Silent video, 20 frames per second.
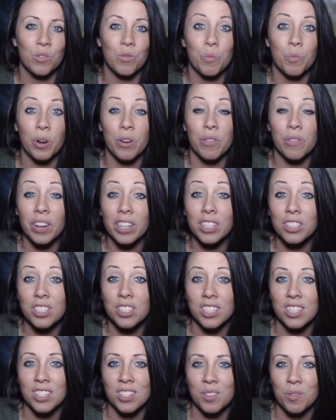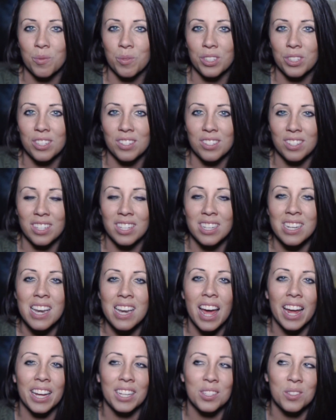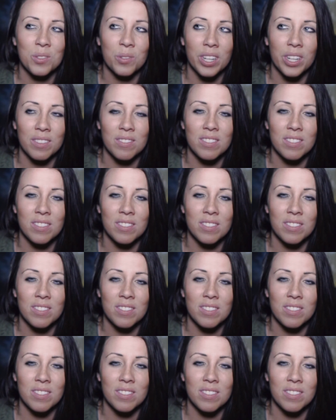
perfectionism, which is a nice way